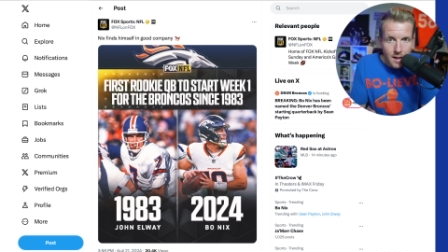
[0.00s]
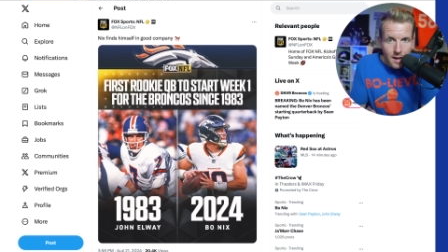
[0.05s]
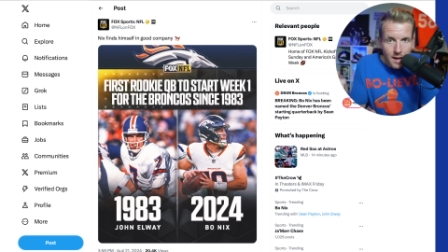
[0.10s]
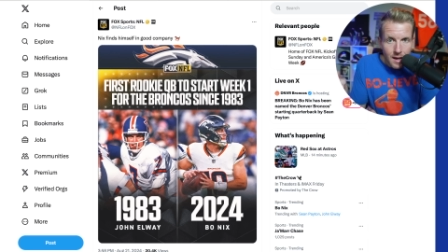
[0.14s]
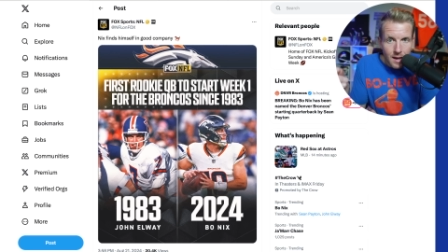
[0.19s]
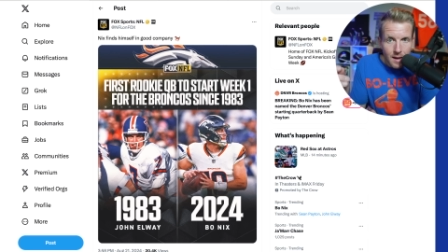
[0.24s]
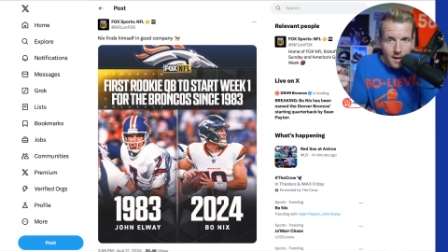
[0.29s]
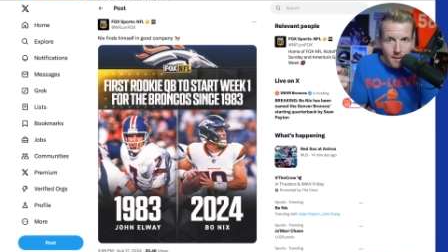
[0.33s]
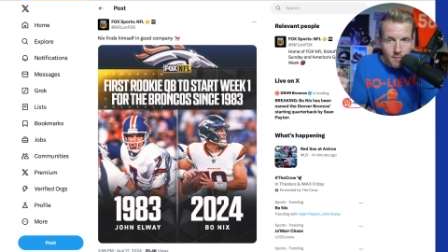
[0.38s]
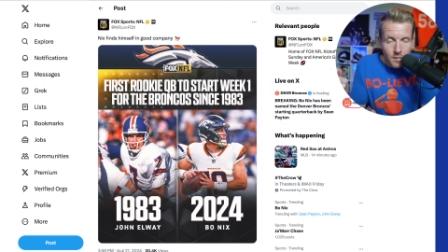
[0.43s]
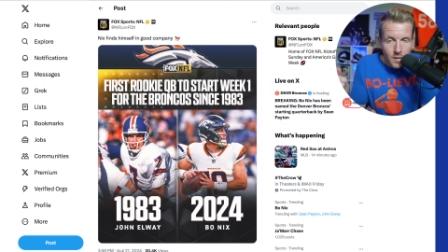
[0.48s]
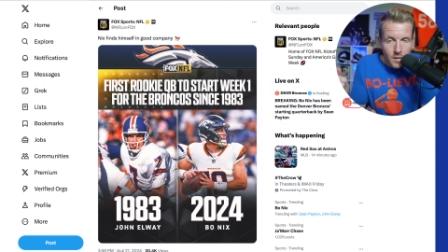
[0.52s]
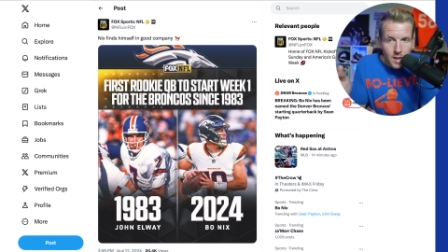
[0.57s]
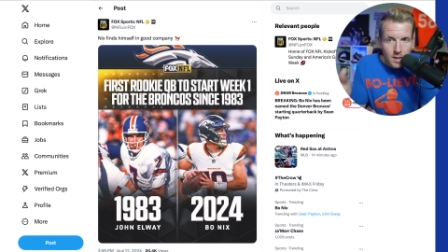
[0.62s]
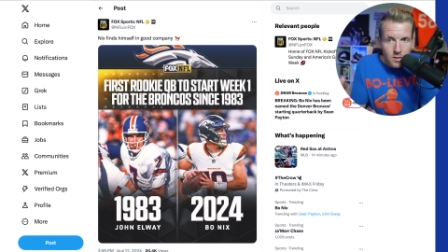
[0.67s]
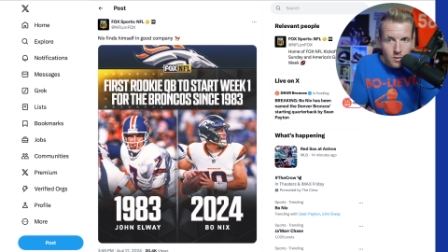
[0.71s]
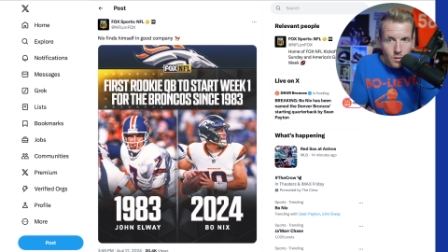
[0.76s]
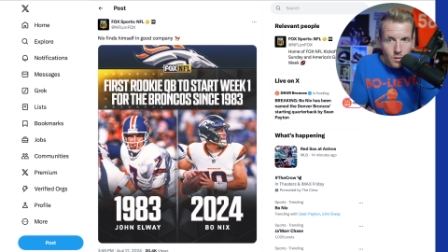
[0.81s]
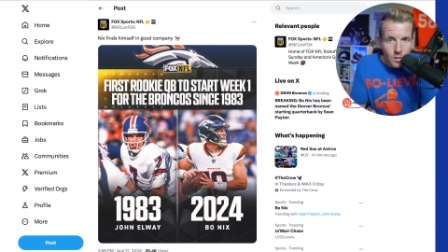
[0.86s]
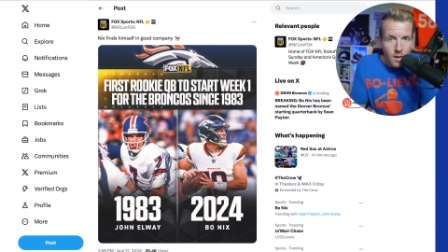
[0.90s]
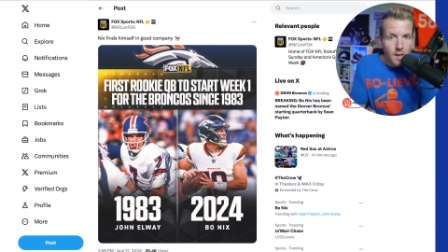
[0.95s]
um, he's
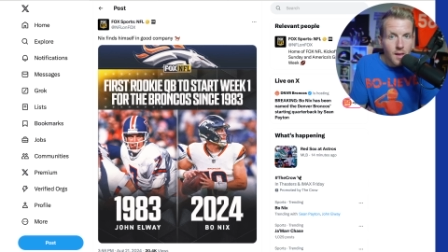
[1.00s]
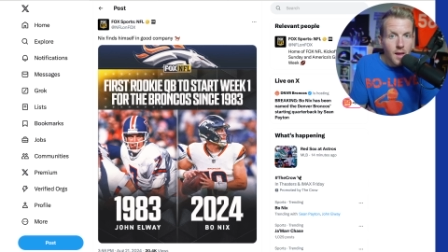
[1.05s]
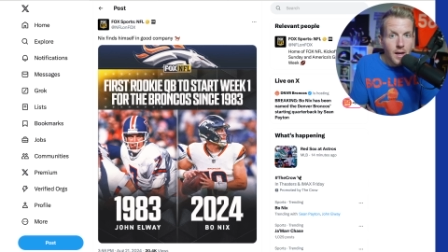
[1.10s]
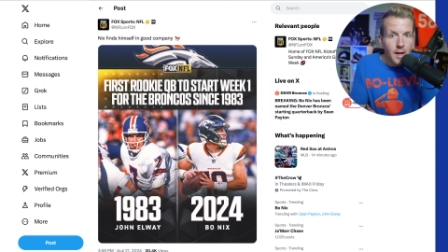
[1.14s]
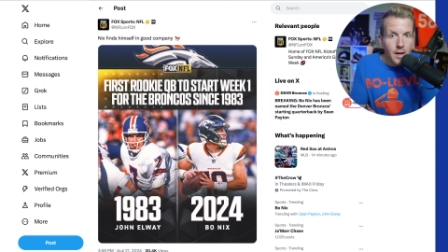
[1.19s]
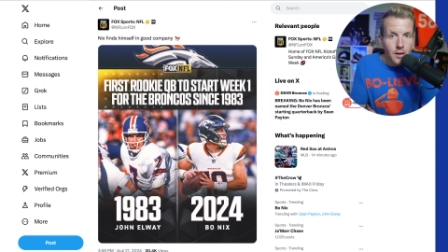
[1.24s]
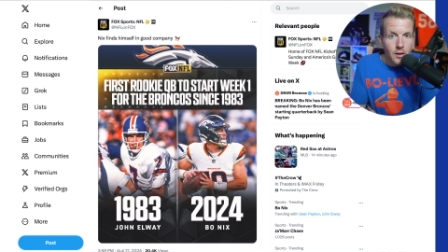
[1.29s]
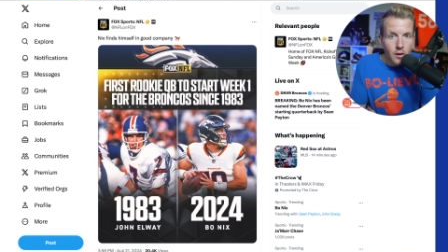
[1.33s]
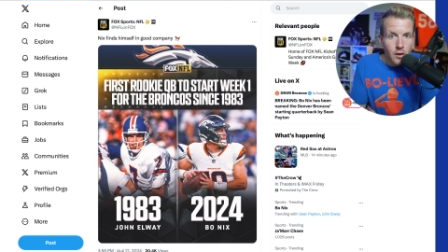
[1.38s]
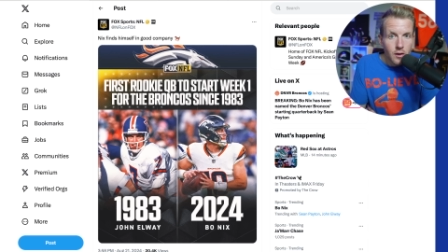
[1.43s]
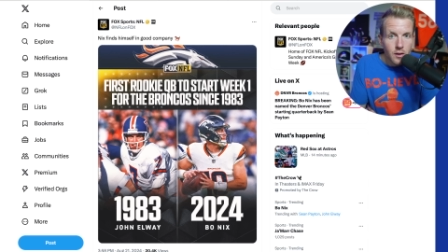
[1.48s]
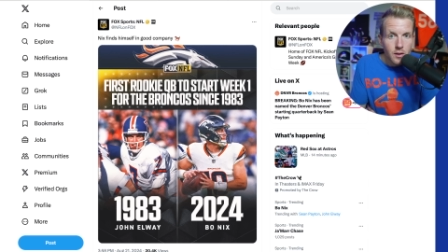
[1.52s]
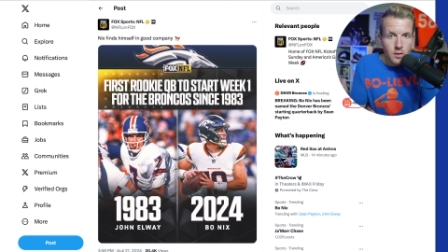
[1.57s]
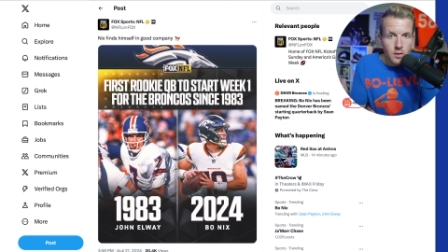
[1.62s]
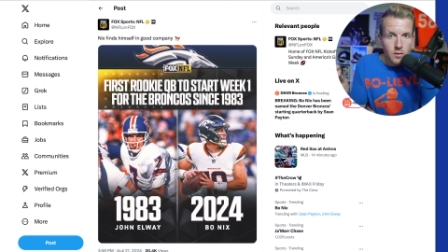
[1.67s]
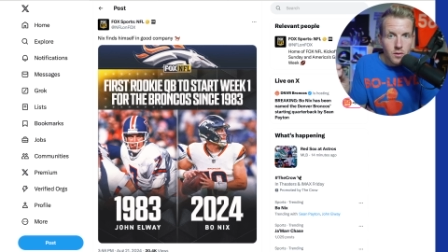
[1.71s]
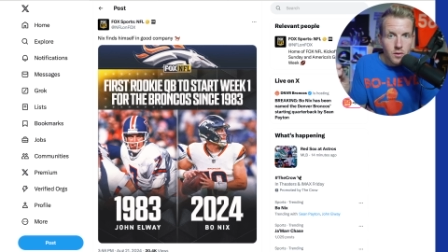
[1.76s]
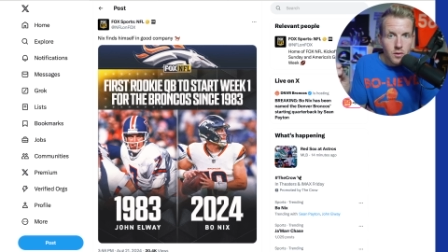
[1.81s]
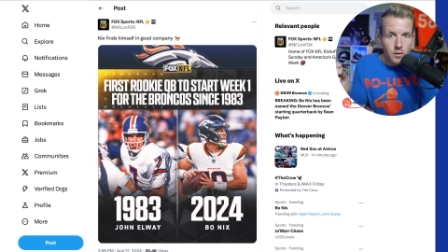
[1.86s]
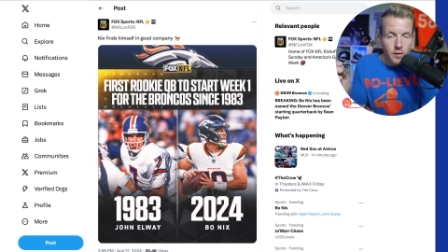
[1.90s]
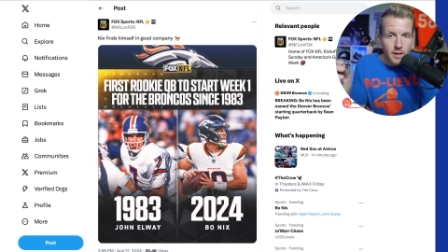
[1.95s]
doing a lot of darkness
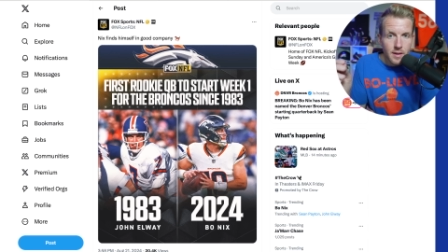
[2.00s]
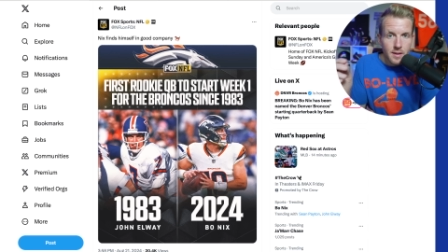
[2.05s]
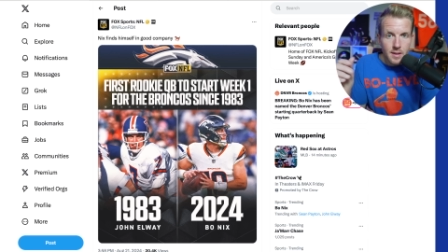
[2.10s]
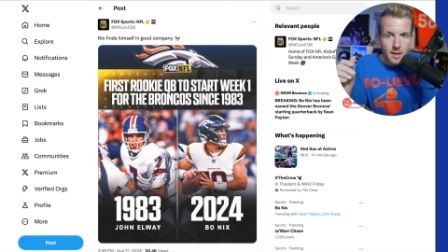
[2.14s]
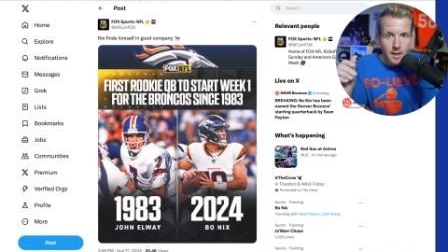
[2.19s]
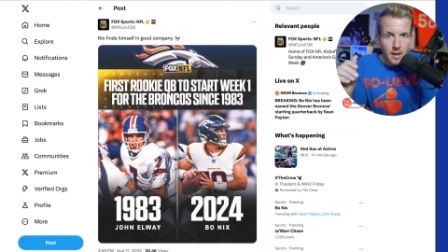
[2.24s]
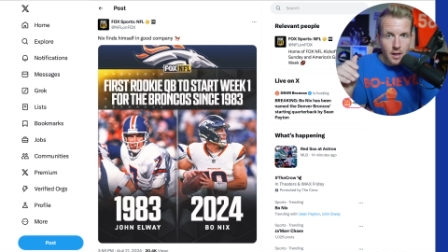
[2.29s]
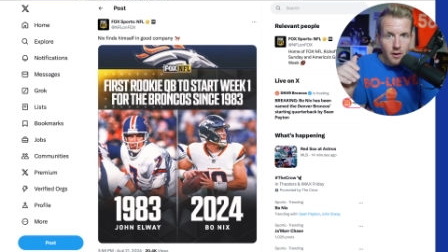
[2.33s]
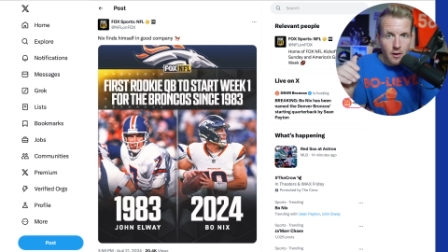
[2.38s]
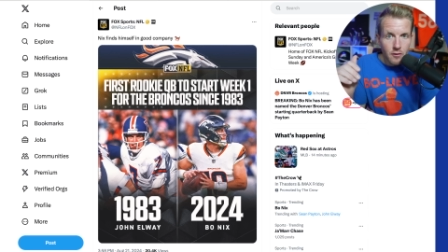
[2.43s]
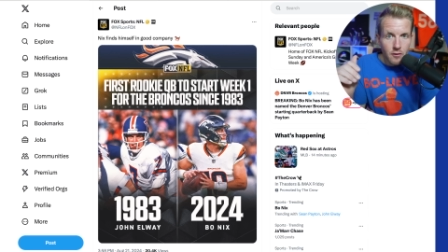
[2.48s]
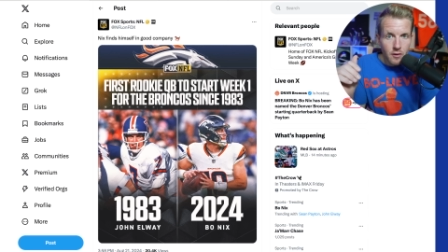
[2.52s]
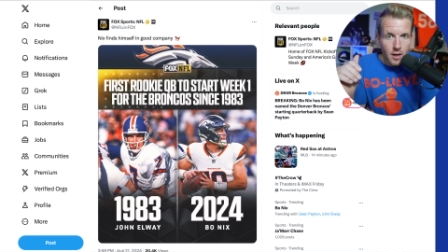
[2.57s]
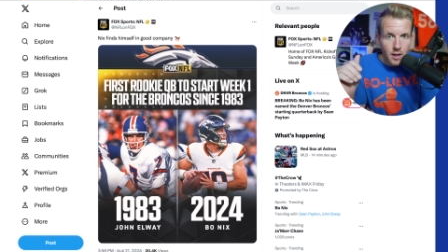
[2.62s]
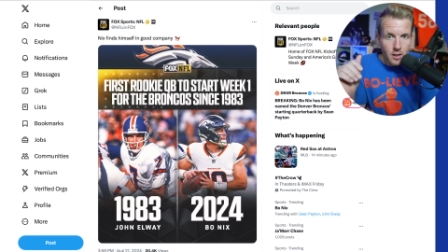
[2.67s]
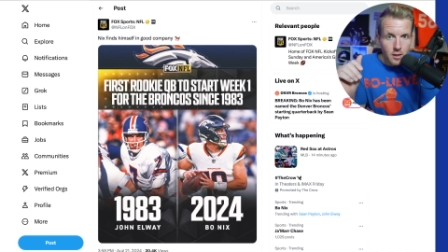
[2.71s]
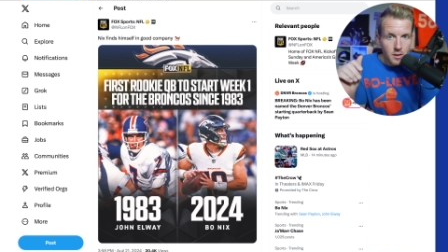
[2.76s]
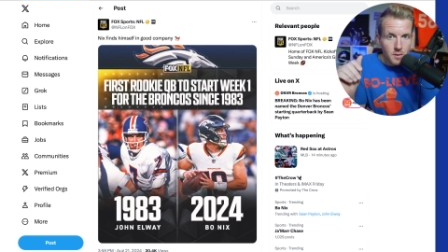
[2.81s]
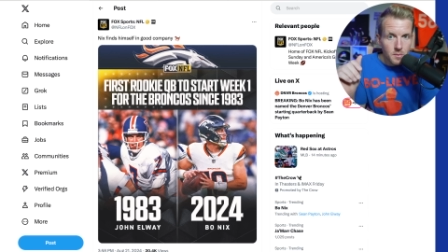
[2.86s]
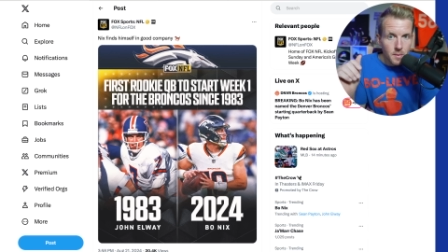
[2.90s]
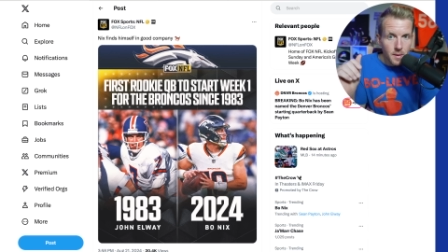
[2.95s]
retreats like Aaron
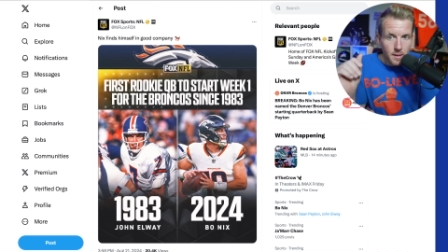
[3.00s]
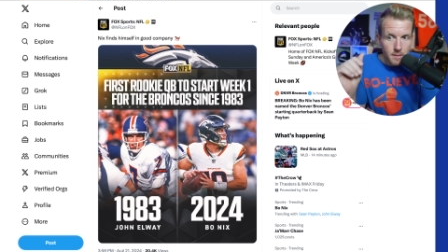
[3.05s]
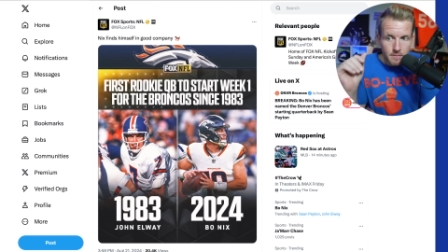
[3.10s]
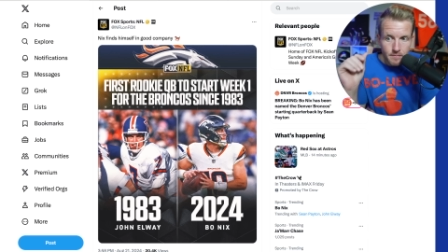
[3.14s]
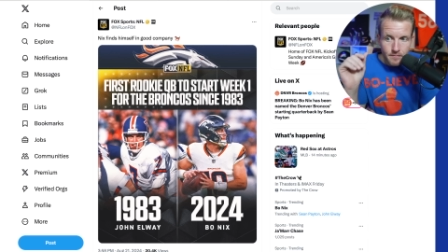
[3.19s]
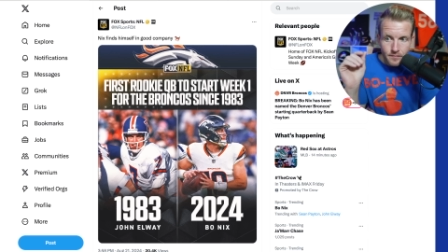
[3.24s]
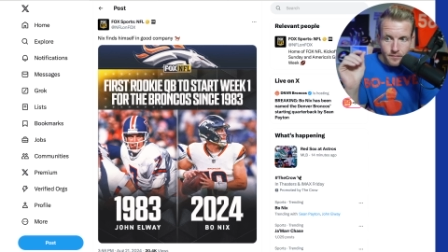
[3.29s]
Rodgers, but